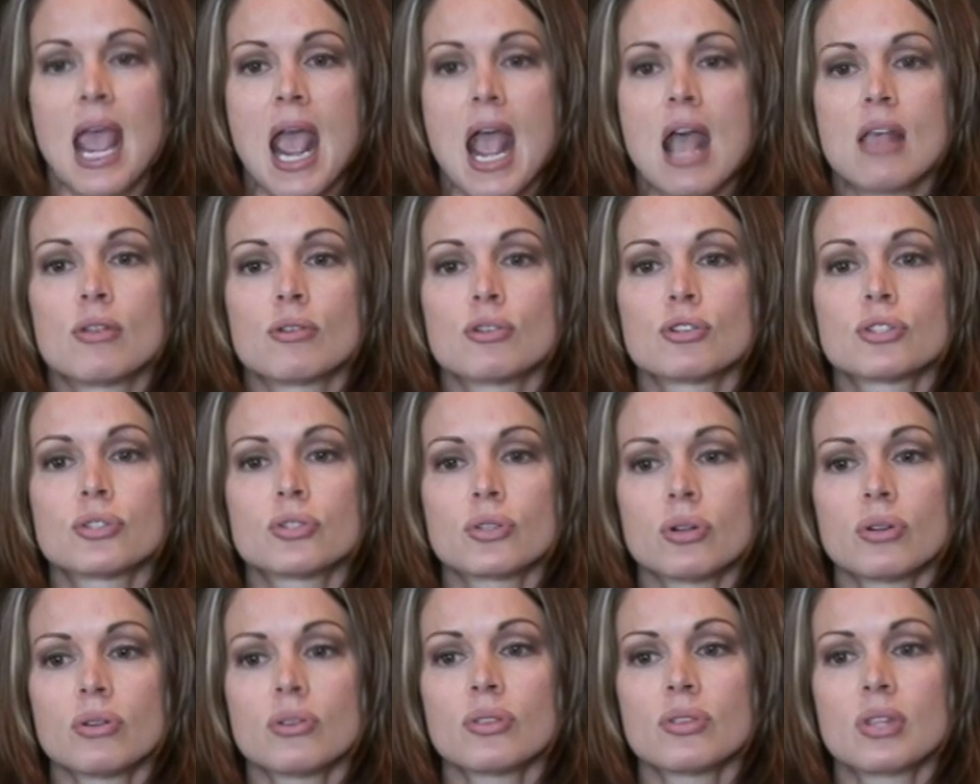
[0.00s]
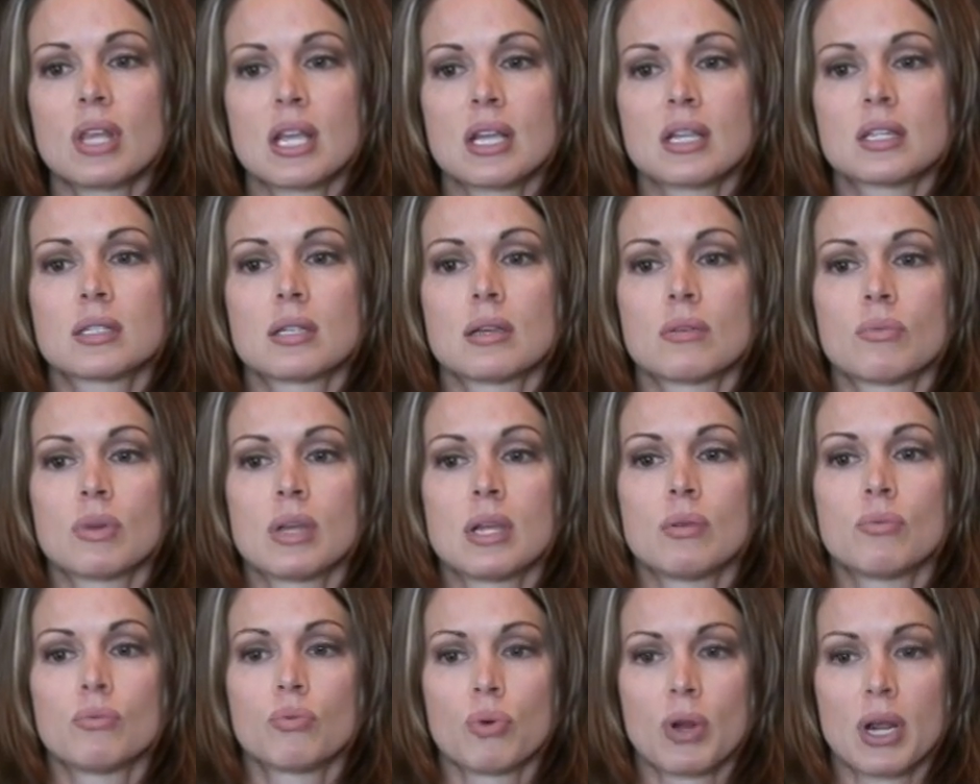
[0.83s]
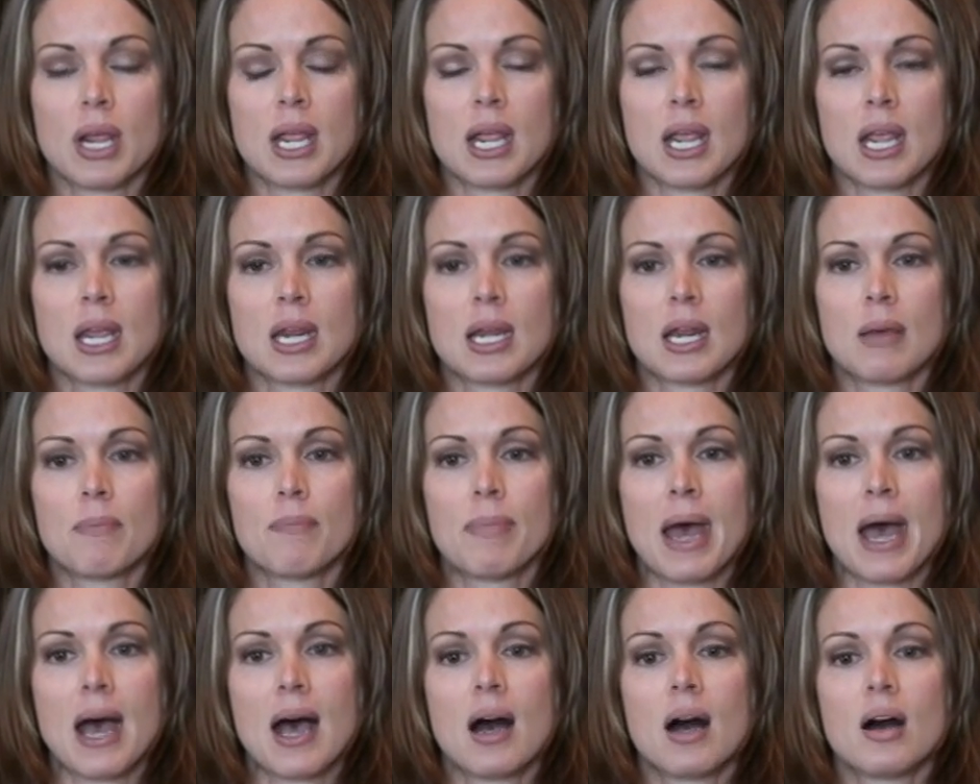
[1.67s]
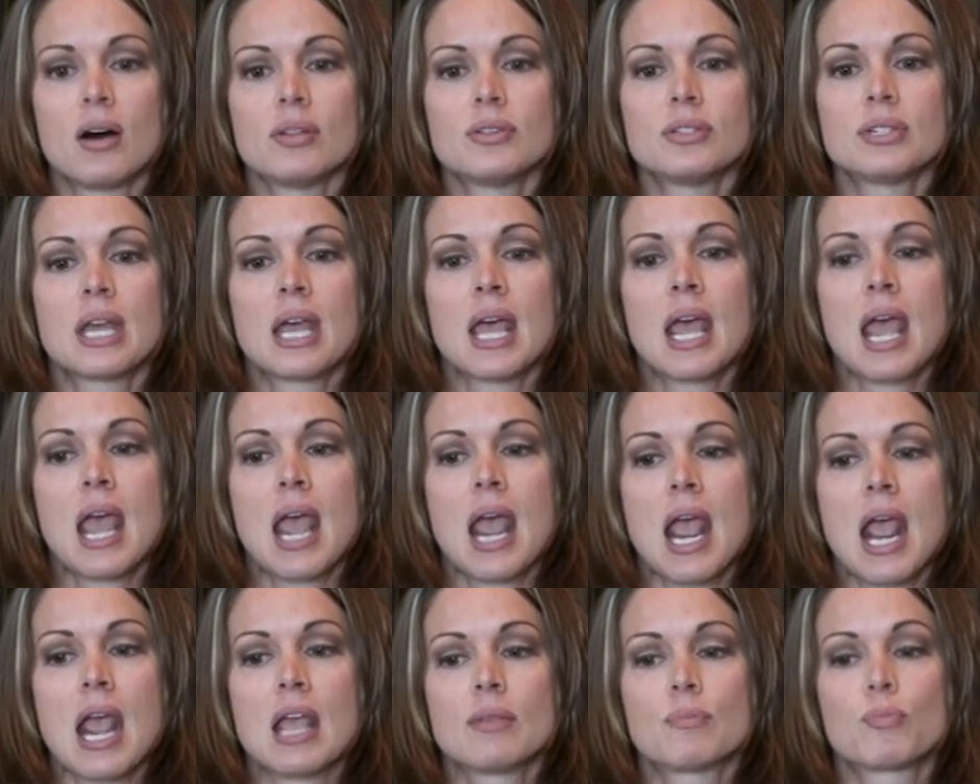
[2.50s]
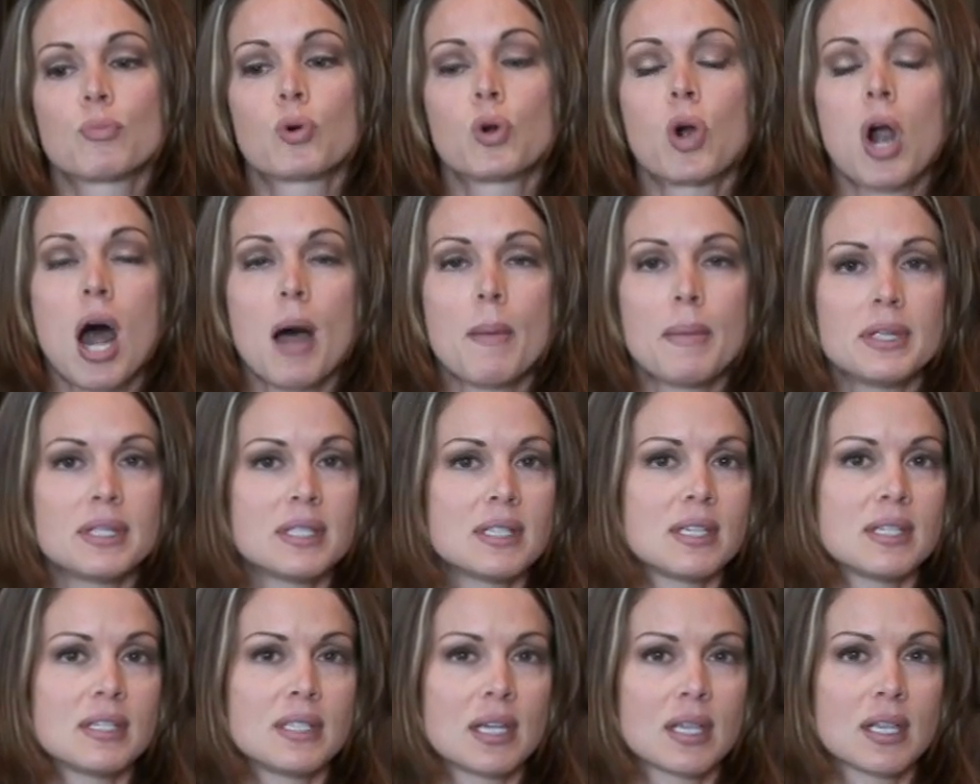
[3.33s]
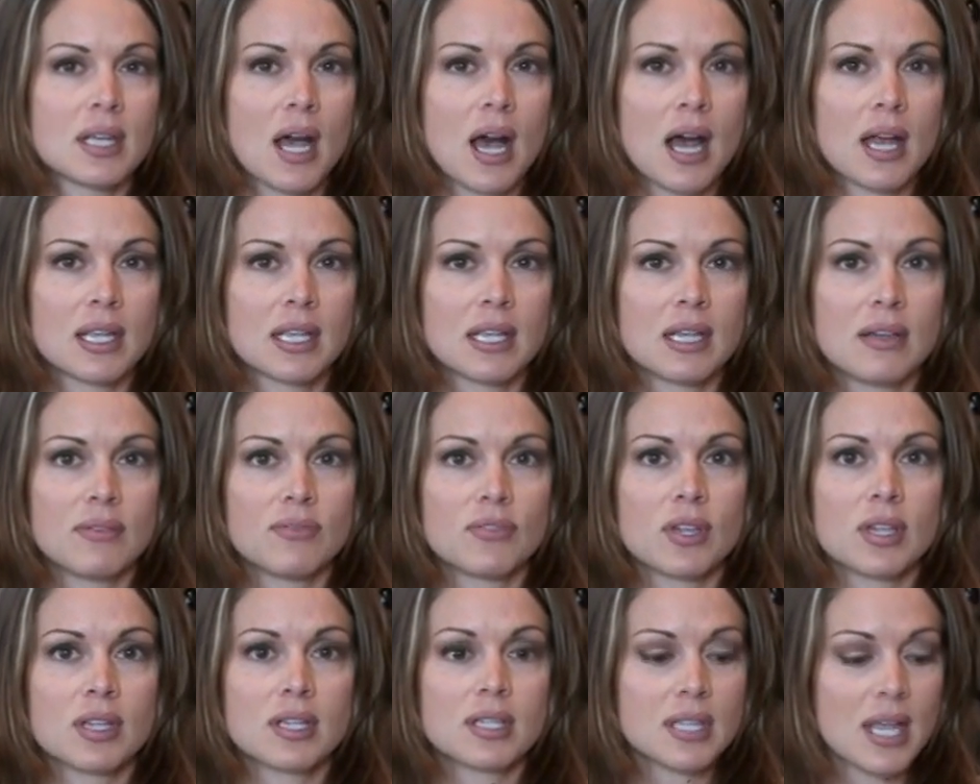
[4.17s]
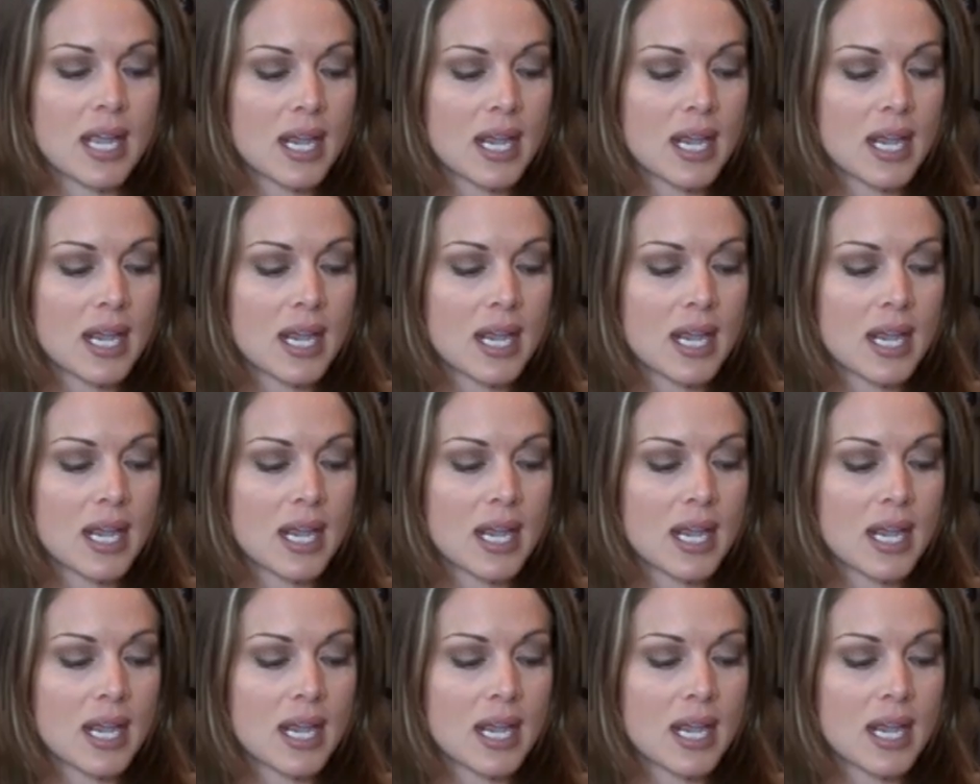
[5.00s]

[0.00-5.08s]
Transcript: And there's certain things that we read about and promises that God gives us.